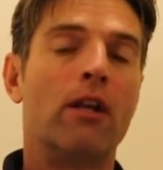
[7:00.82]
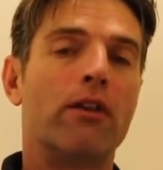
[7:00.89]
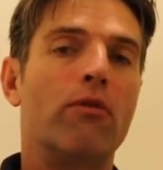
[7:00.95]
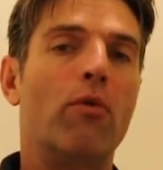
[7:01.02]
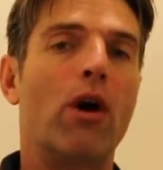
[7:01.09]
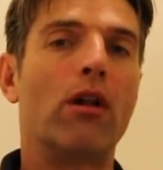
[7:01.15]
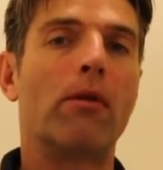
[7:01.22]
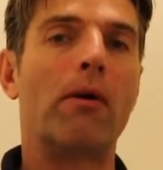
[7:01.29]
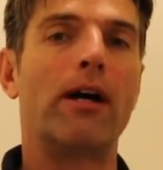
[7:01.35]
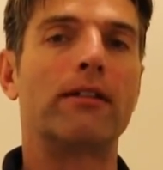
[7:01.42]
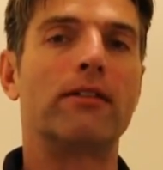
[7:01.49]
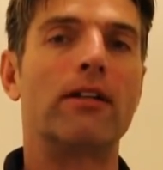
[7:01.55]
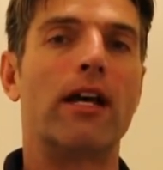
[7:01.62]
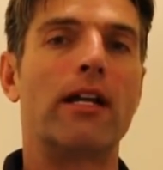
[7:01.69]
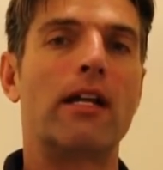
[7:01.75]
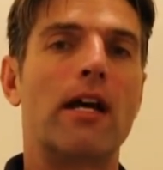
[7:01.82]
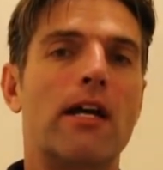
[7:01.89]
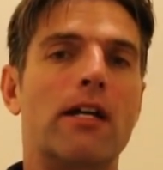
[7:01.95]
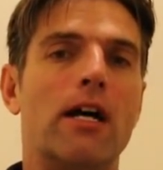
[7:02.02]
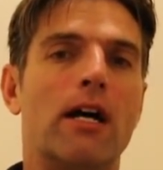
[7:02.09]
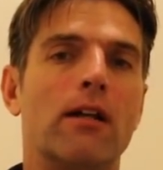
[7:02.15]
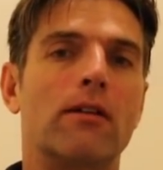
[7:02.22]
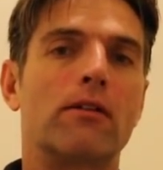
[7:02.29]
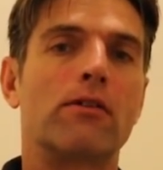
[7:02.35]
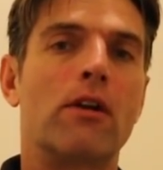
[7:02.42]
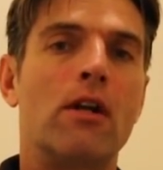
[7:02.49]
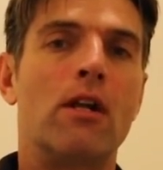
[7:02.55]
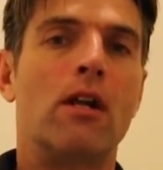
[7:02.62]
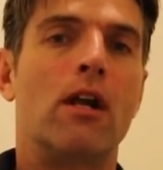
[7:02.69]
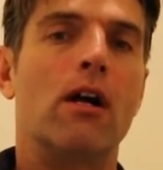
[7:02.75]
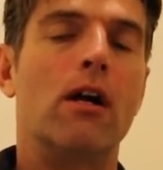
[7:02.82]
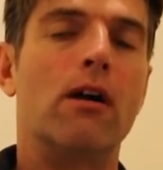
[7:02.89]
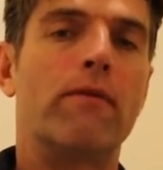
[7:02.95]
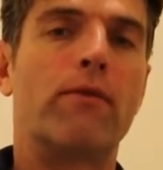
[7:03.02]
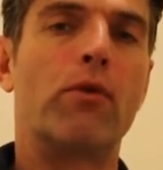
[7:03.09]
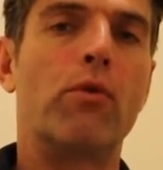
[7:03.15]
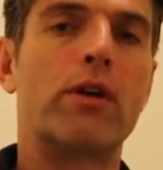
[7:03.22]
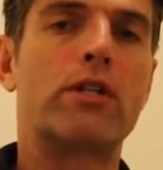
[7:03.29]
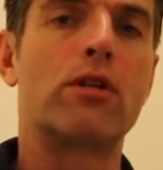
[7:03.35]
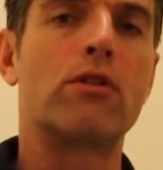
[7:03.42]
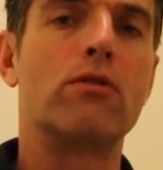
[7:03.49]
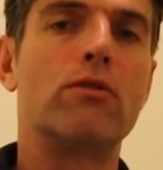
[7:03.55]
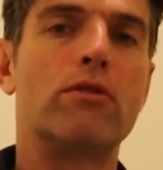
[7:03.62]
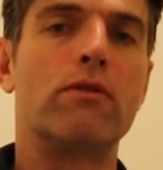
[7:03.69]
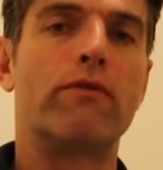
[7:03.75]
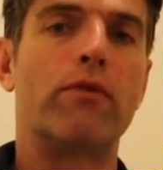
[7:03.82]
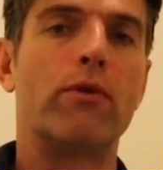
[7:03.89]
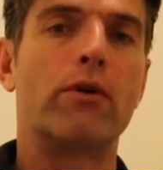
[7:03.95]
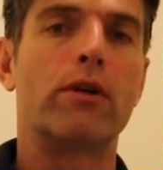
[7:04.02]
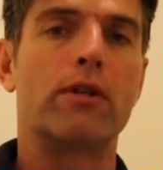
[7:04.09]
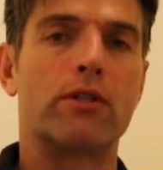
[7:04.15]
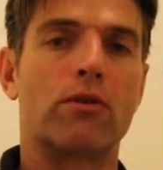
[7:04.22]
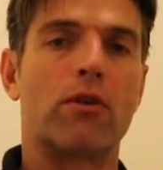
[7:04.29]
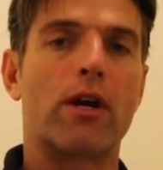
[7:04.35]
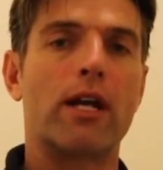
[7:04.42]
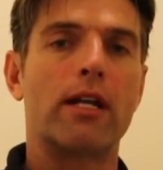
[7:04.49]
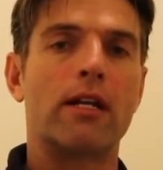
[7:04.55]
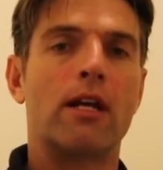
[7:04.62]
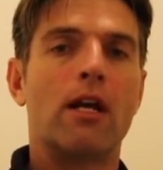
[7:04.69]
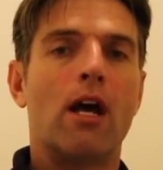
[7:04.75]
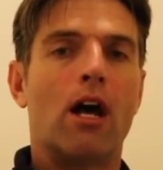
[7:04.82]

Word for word: The Walabot's $99. For what you use it for, it's great.